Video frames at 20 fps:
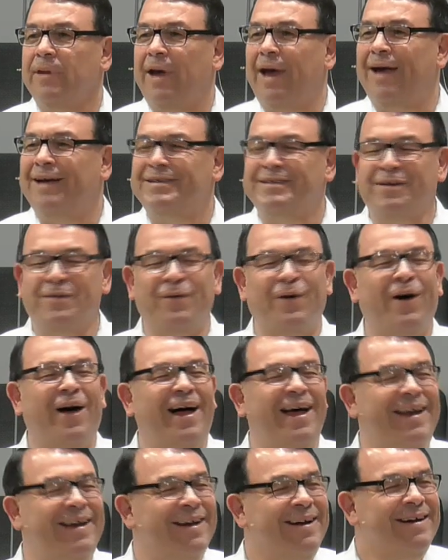I said,
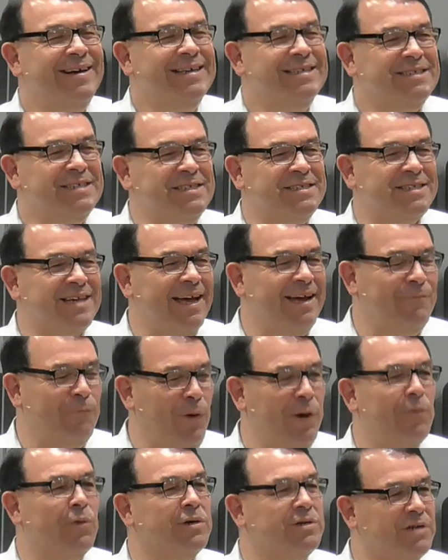Why? She said,
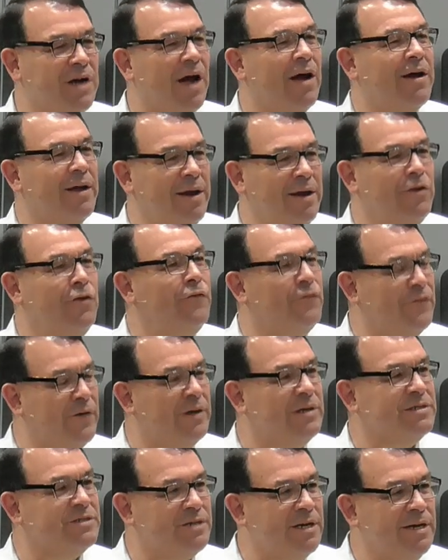We were talking and you fell
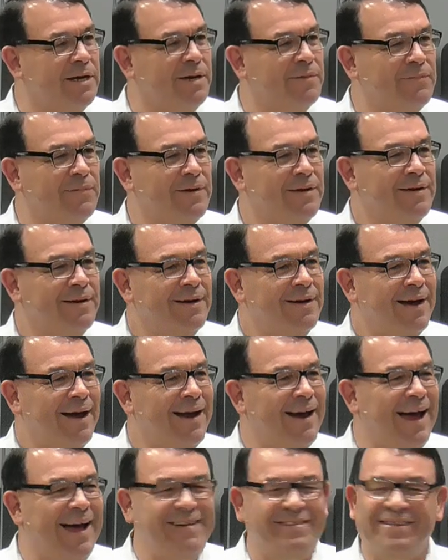asleep.
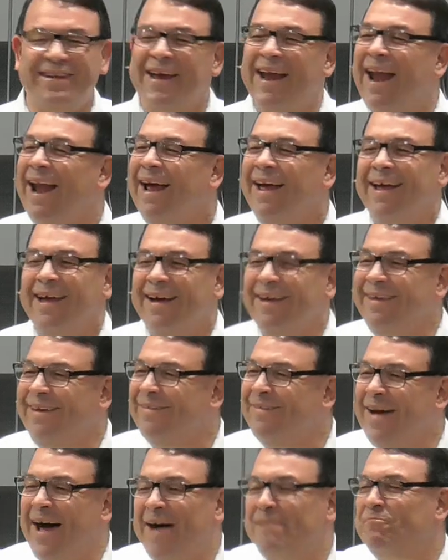And I said, You're
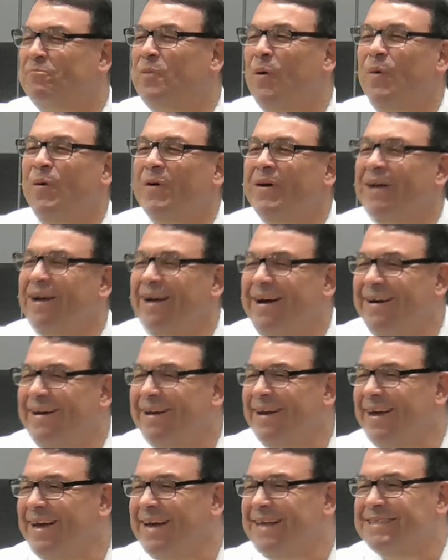not boring,
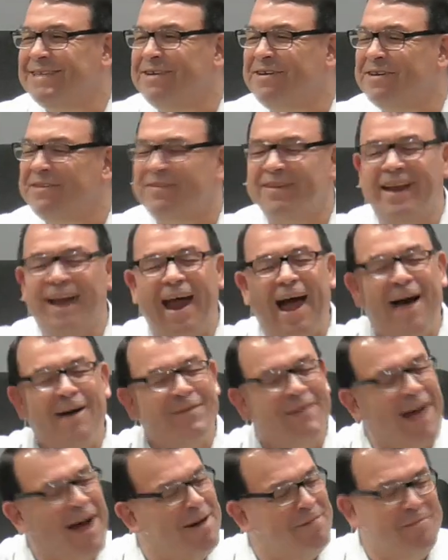honey. It's just that I,
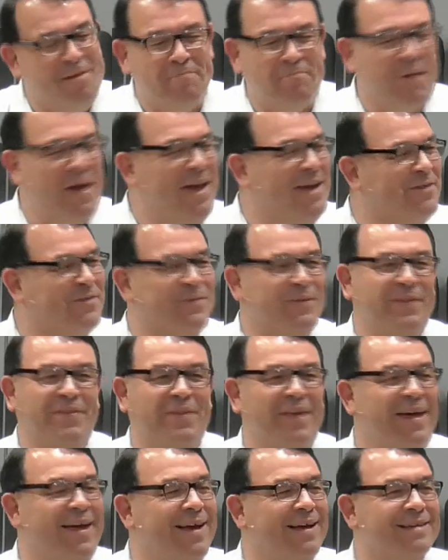I'm at peace with
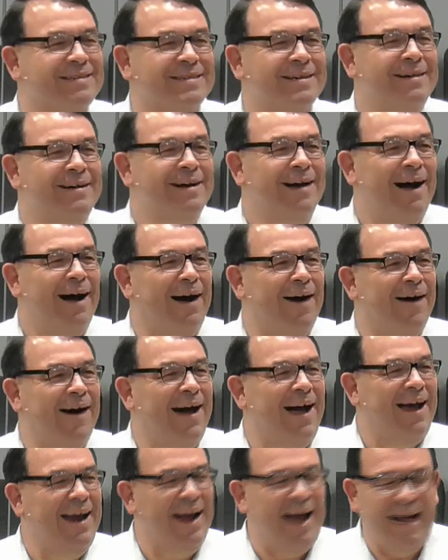things. All
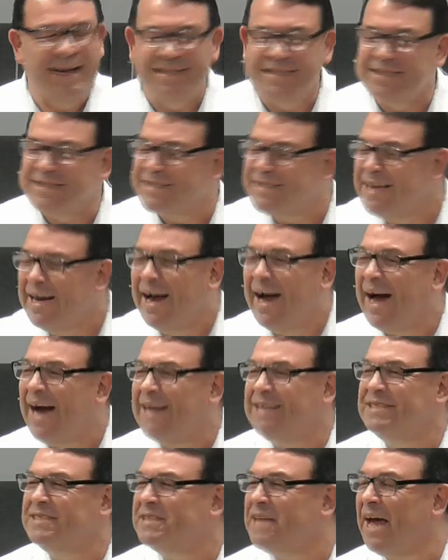right. I just, I
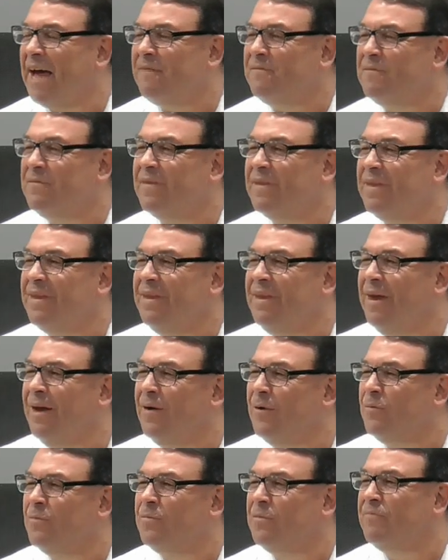just got, you
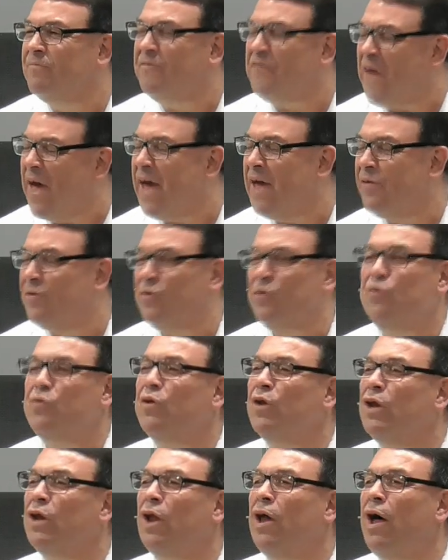know, fed through the
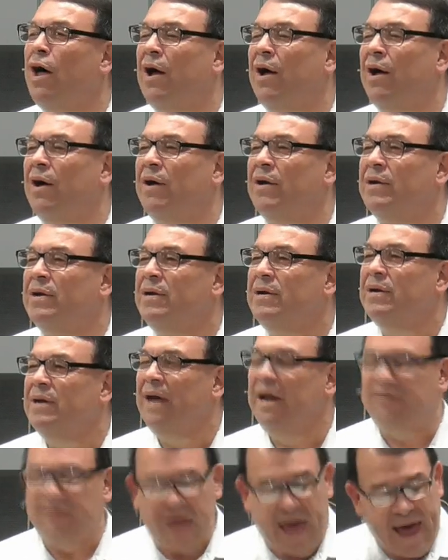law.
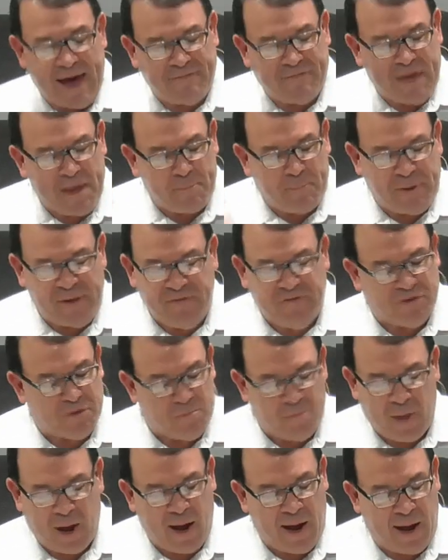And to have that peace of
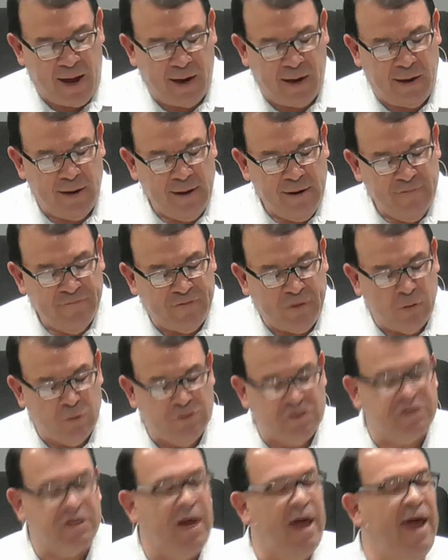mind,
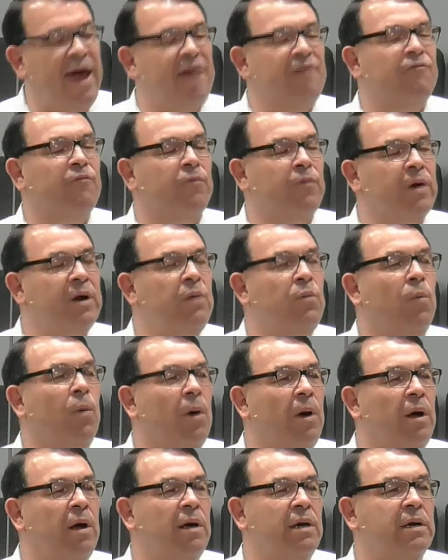folks,
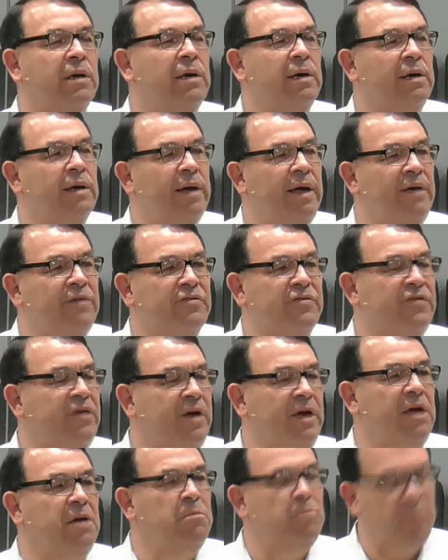everyone is
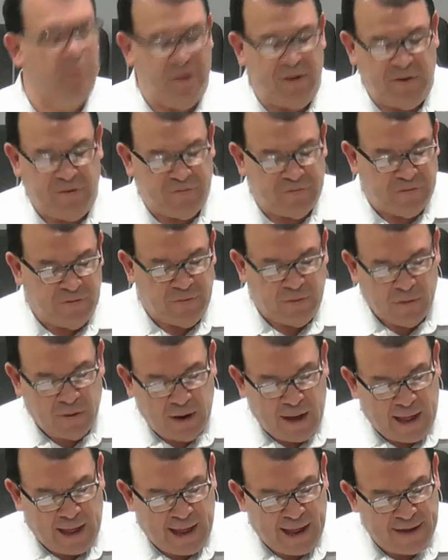seeking peace in their
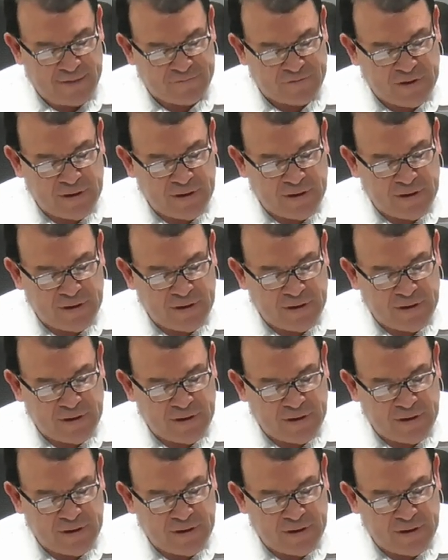life.